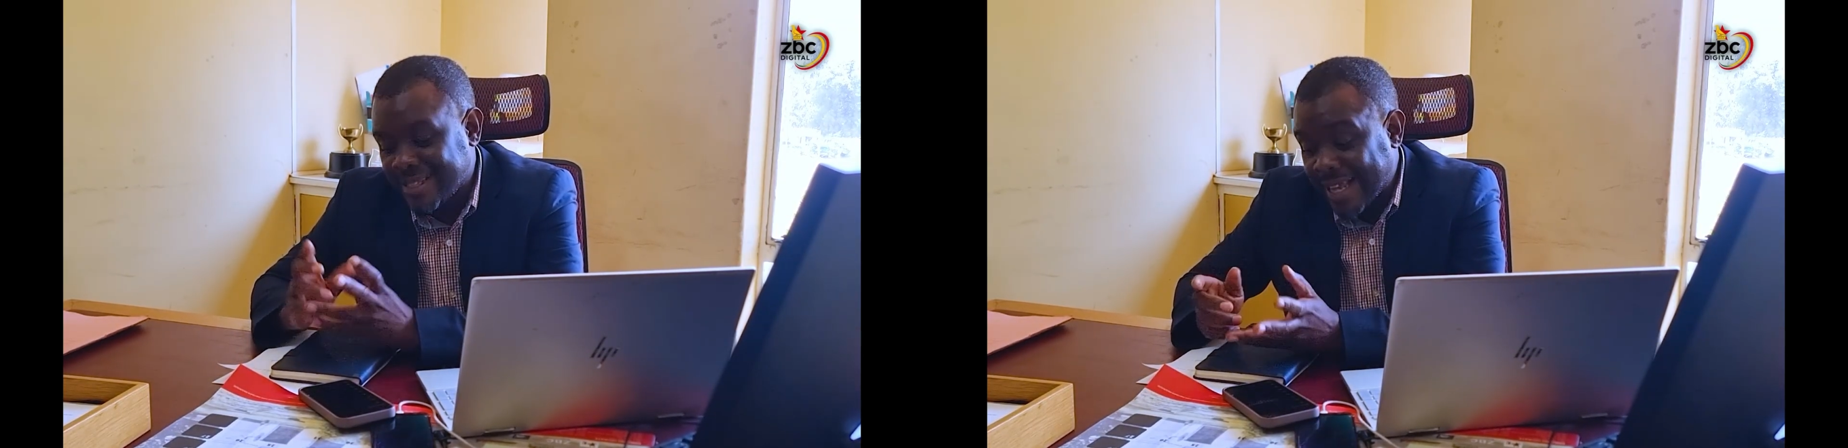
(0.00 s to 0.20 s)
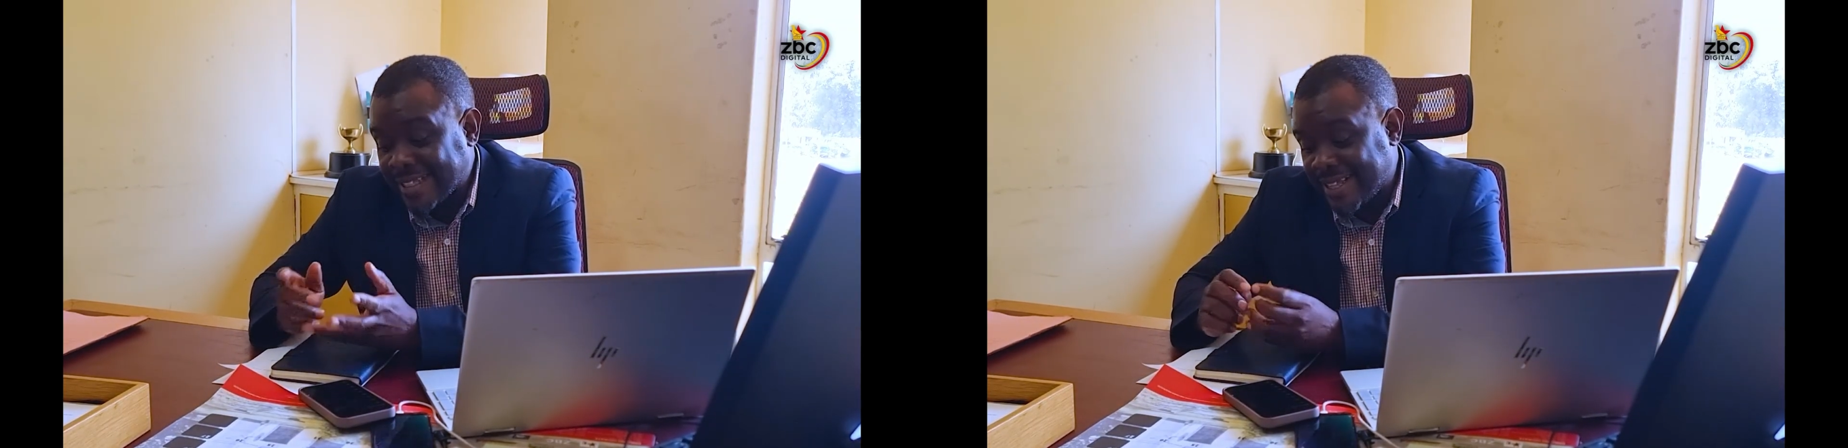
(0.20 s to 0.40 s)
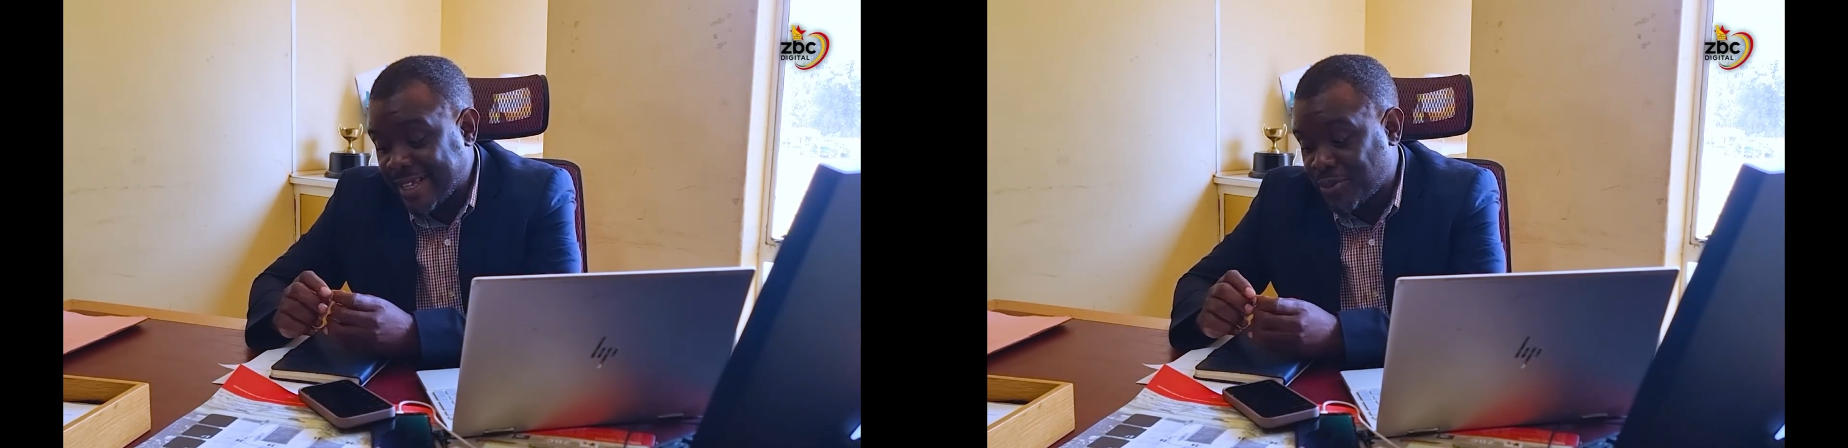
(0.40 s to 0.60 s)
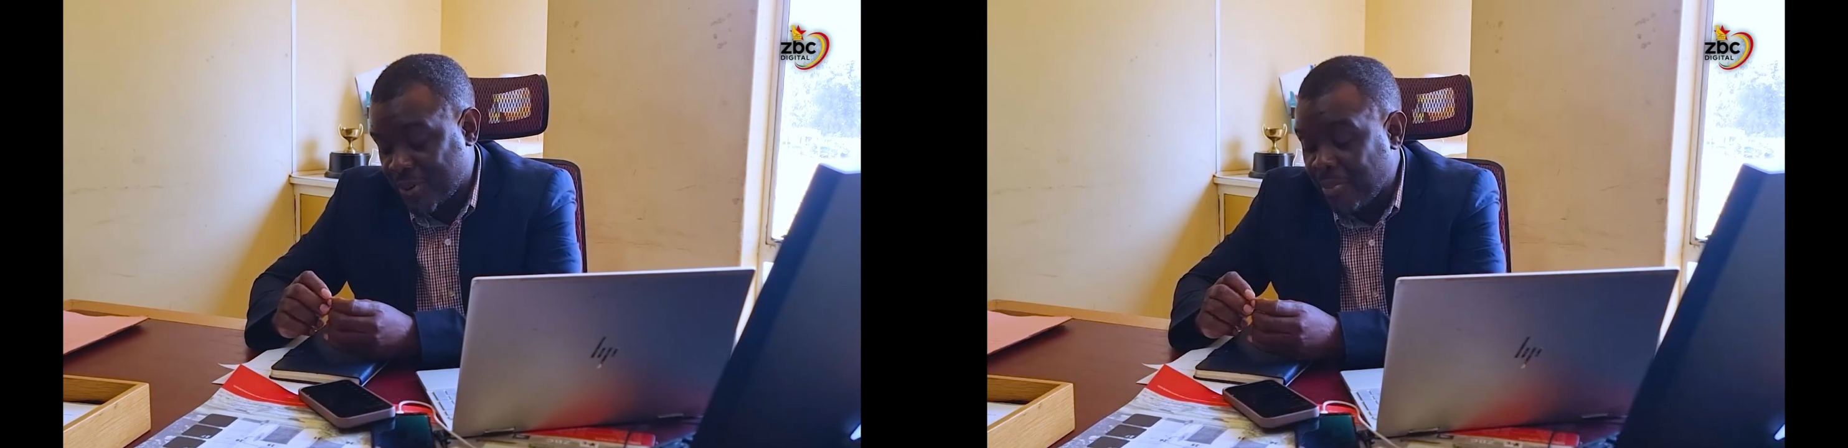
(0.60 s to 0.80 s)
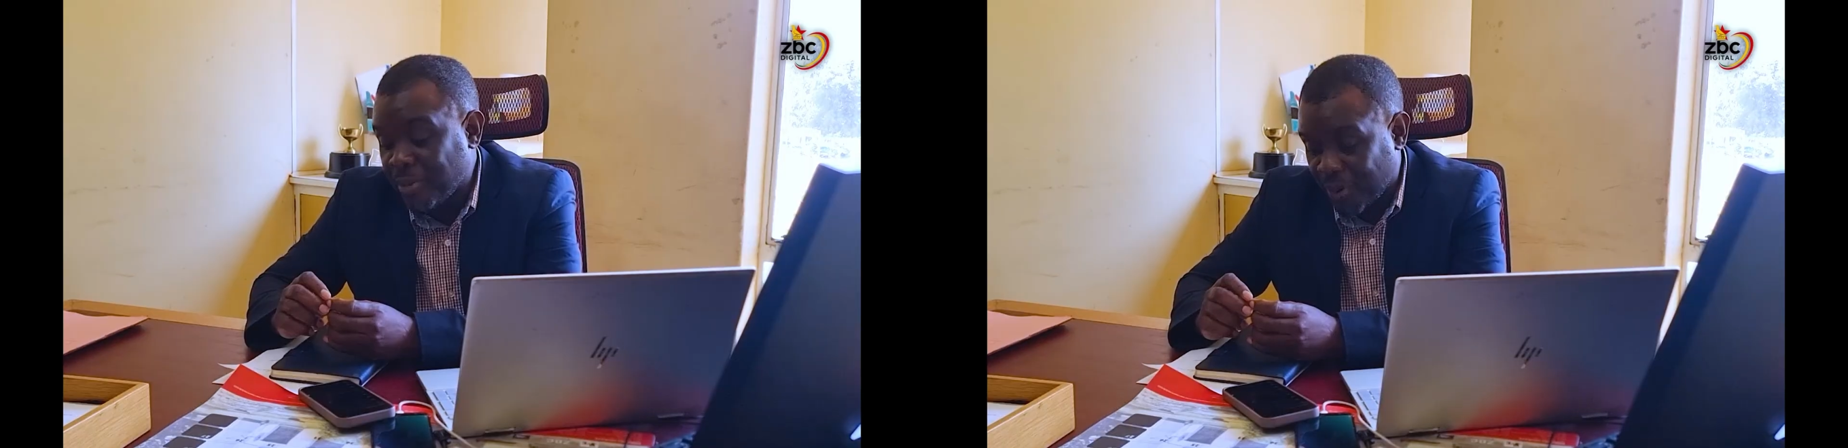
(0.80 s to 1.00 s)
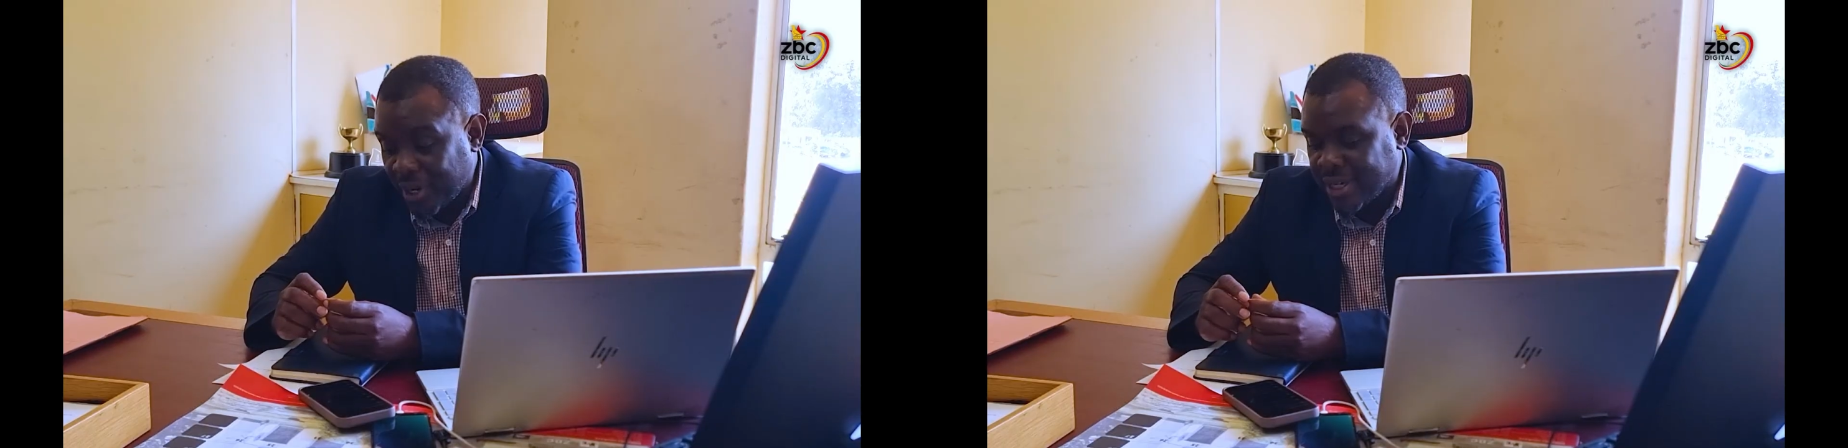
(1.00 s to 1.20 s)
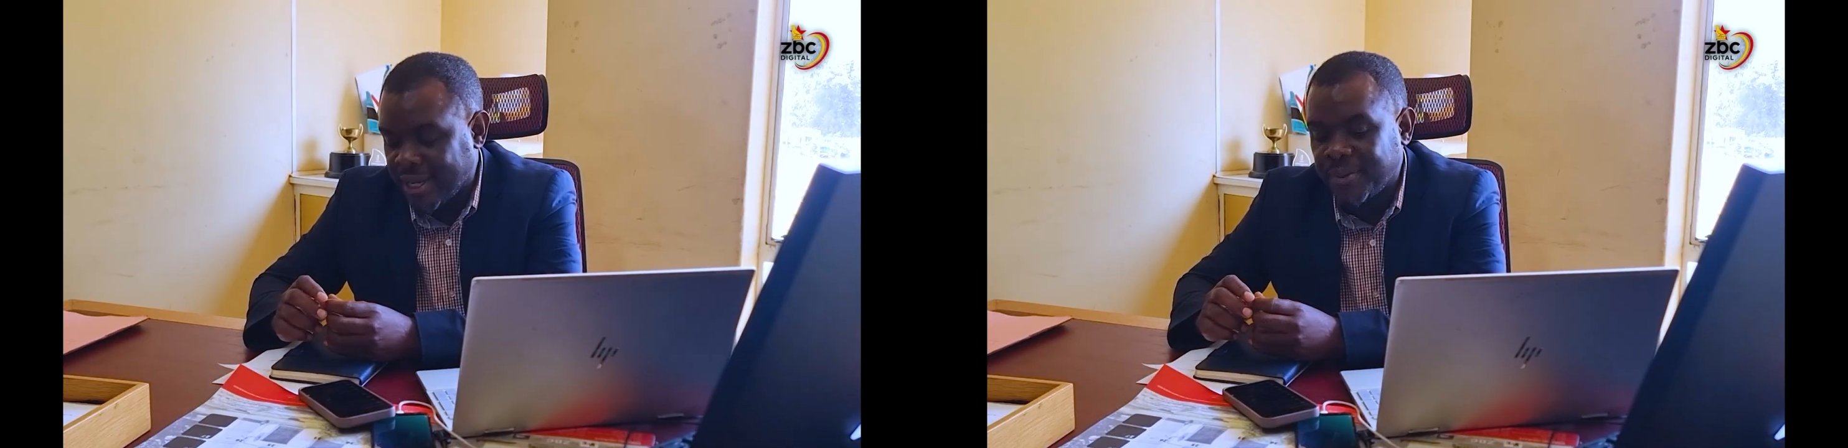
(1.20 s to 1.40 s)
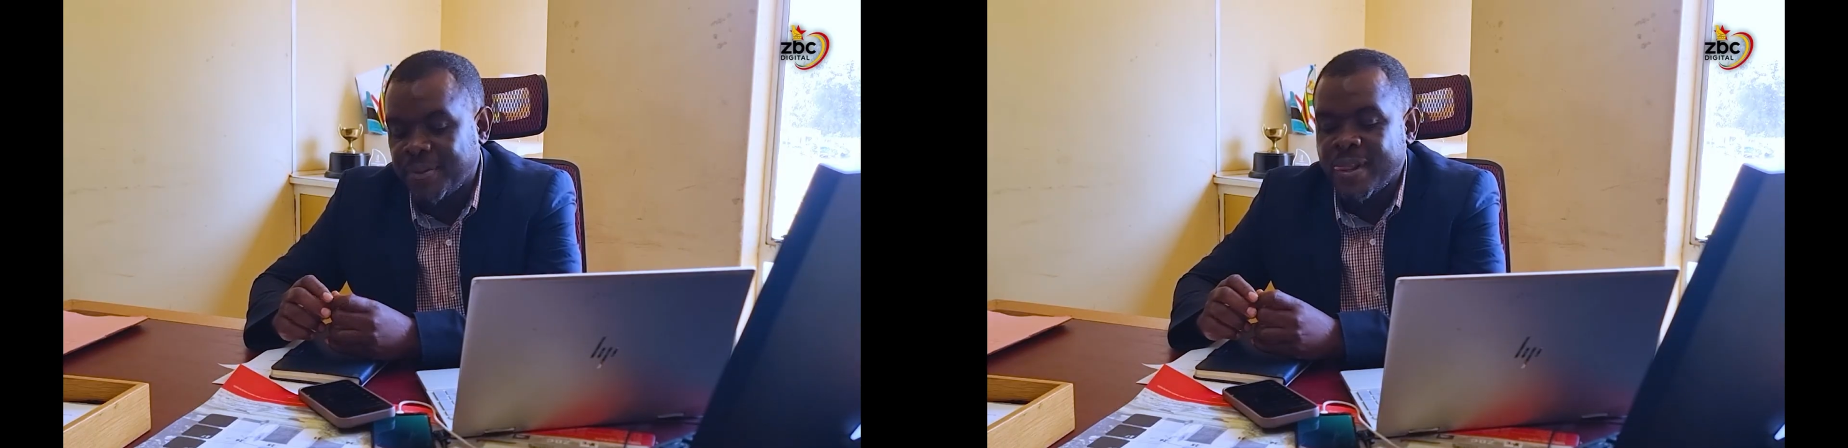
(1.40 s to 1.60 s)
That's where I'm going now.